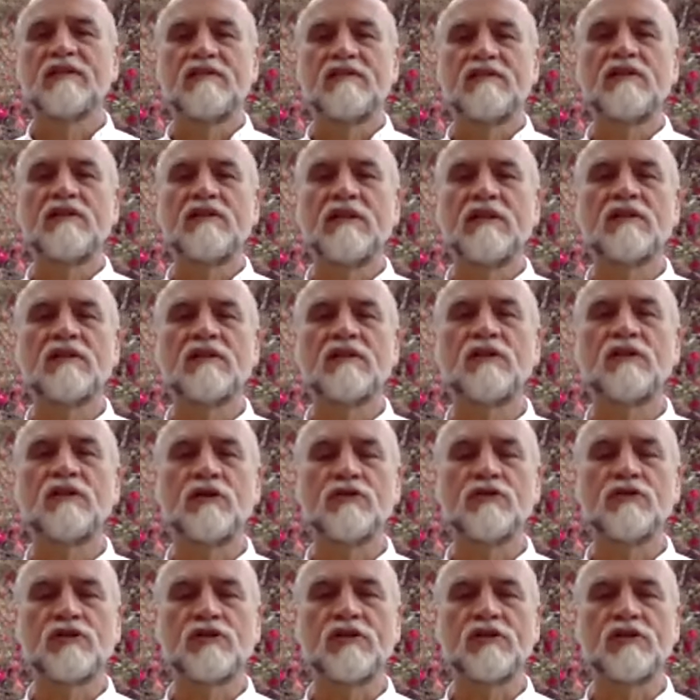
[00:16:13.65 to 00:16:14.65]
the
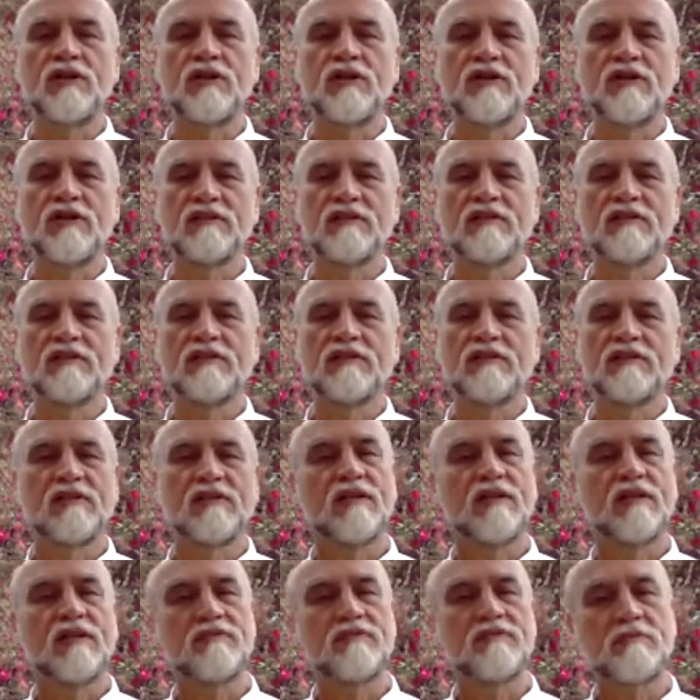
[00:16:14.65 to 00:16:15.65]
enclosure
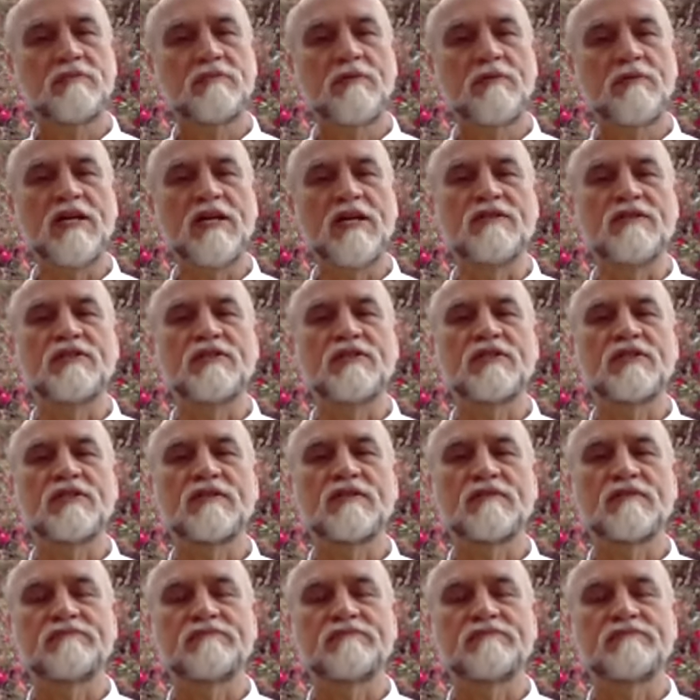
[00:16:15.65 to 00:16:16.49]
of space.